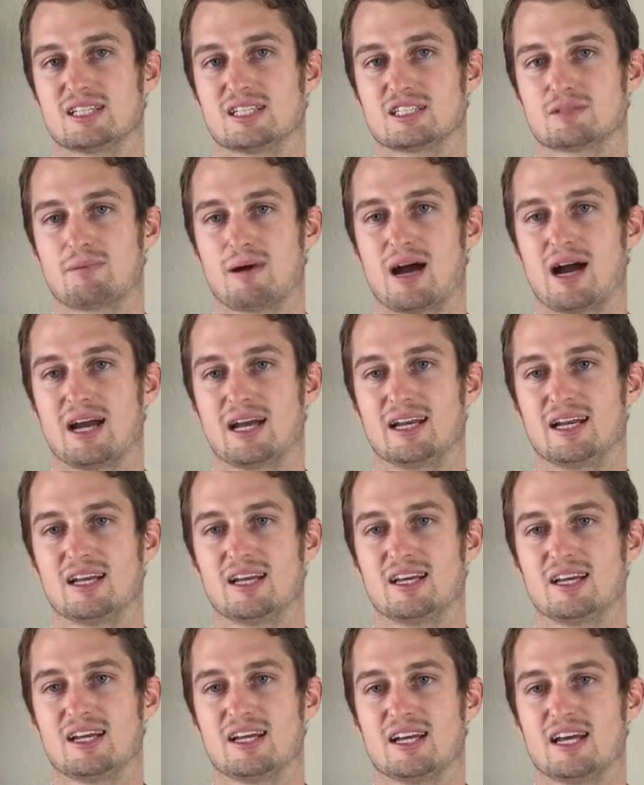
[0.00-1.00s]
to the
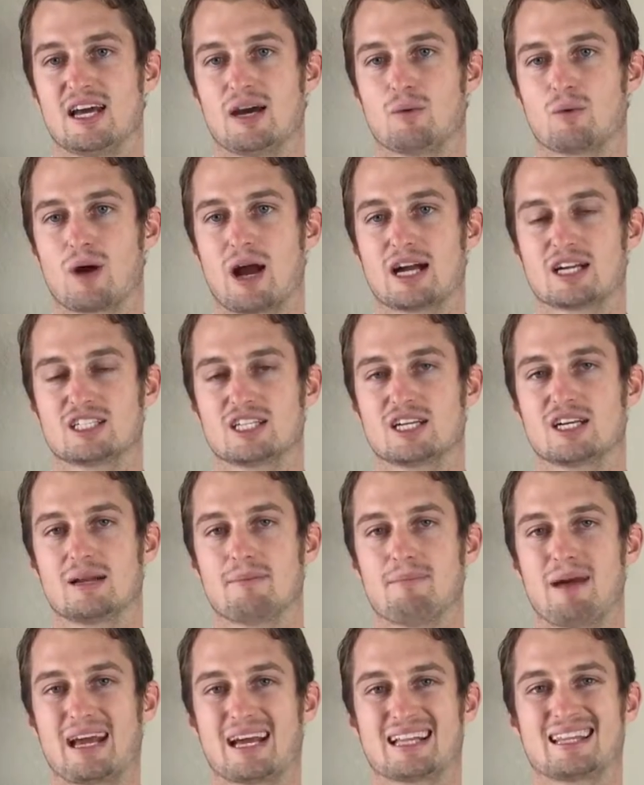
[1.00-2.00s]
spine, and we're actually
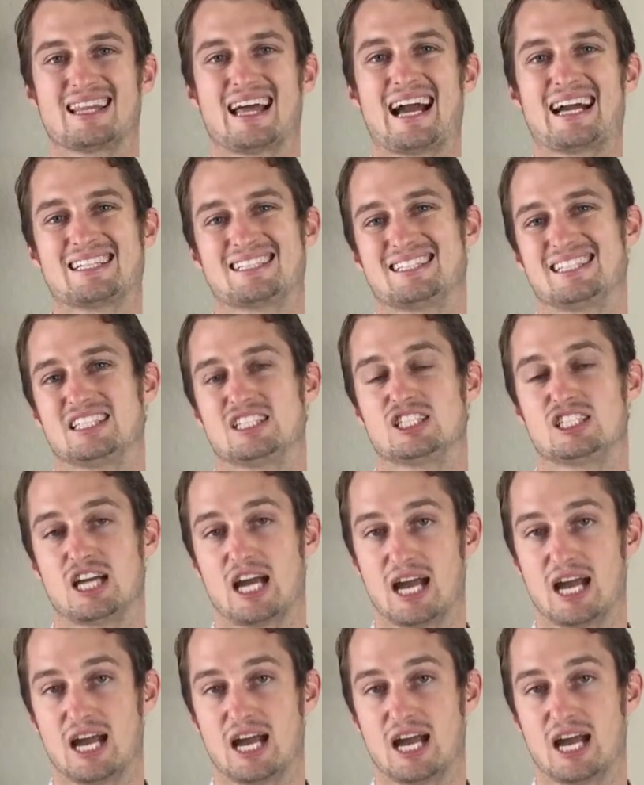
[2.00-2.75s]
going to make a lasting